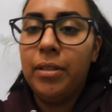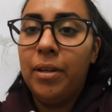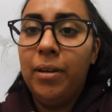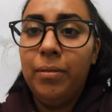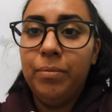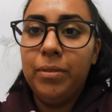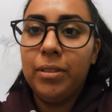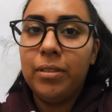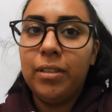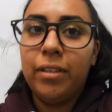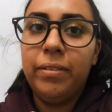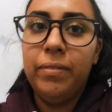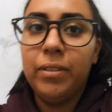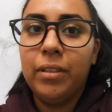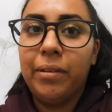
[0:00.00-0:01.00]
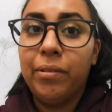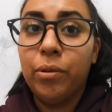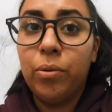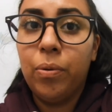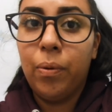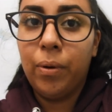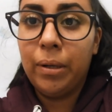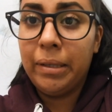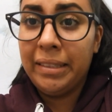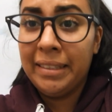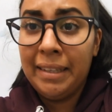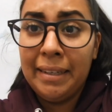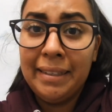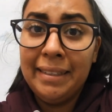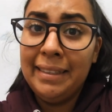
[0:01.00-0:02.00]
So I'm just not even going to record because
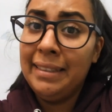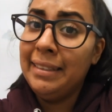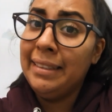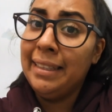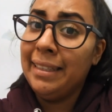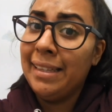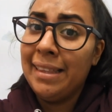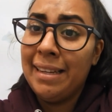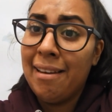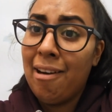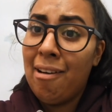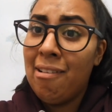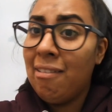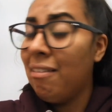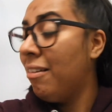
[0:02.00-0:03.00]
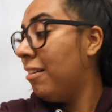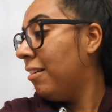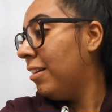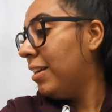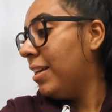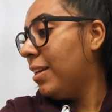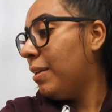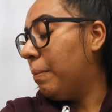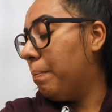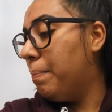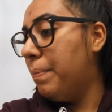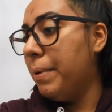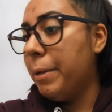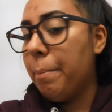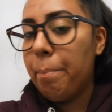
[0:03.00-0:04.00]
I'm not going to see anything at all.
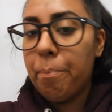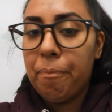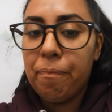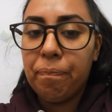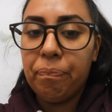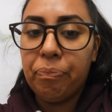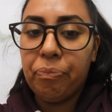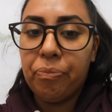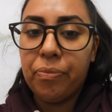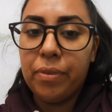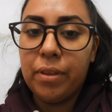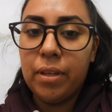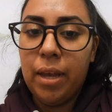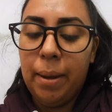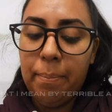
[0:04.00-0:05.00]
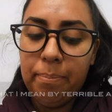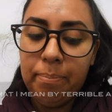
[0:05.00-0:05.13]
But yeah.